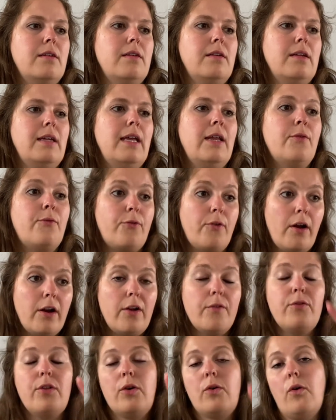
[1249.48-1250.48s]
in front
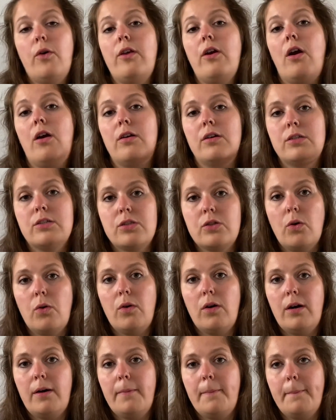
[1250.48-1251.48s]
of the Goyard
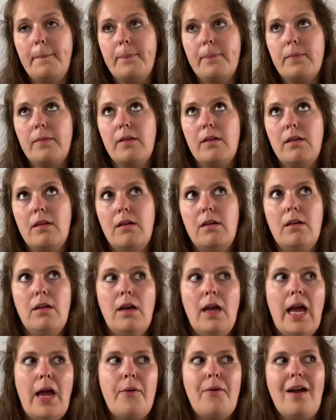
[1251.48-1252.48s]
store
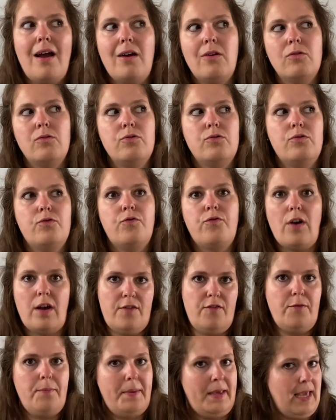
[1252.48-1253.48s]
around
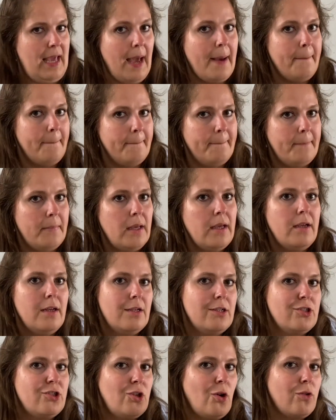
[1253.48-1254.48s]
5 p.m.,
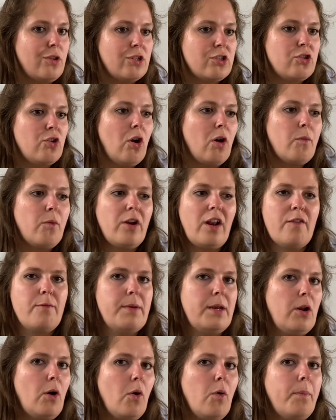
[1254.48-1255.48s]
so the store would have
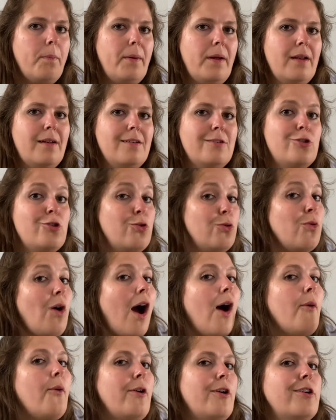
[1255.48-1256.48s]
been open 2
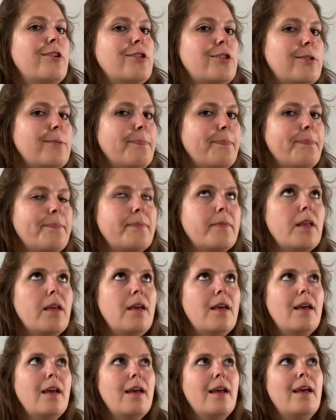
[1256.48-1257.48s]
hours.
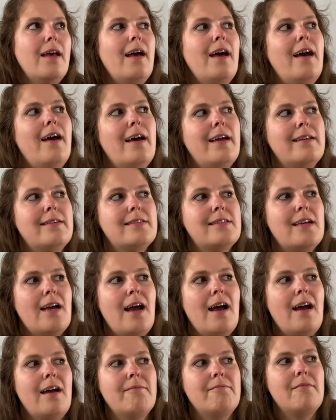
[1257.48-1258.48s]
And
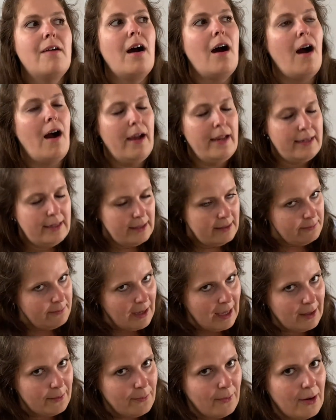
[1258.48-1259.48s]
I did
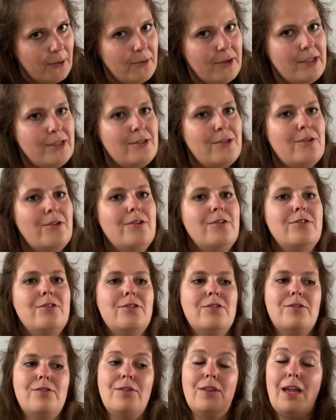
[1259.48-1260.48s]
make my research.
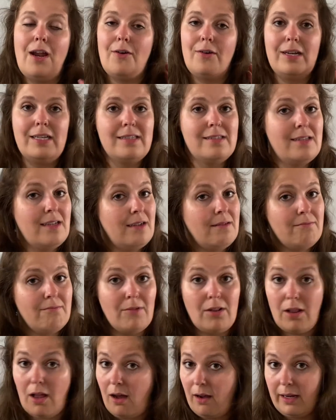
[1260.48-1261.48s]
There is a
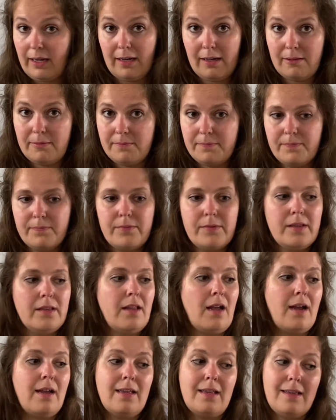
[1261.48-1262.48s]
line,
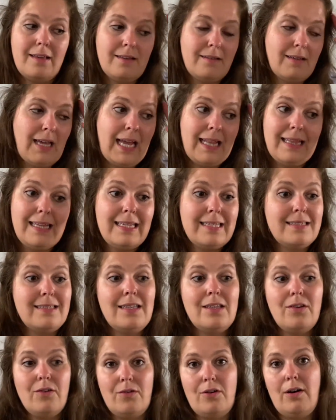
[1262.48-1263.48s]
like at least
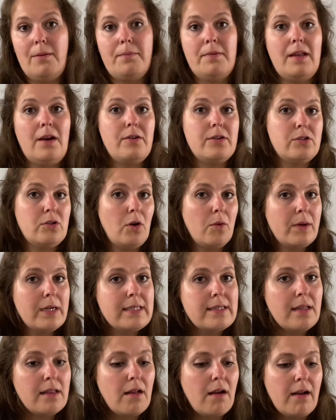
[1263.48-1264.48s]
in Europe, there is
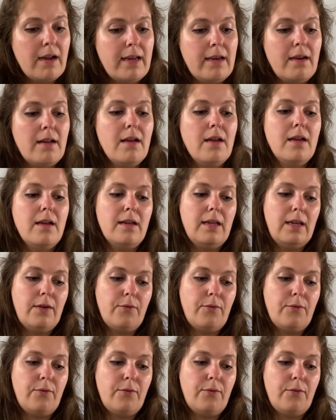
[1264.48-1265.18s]
always a line in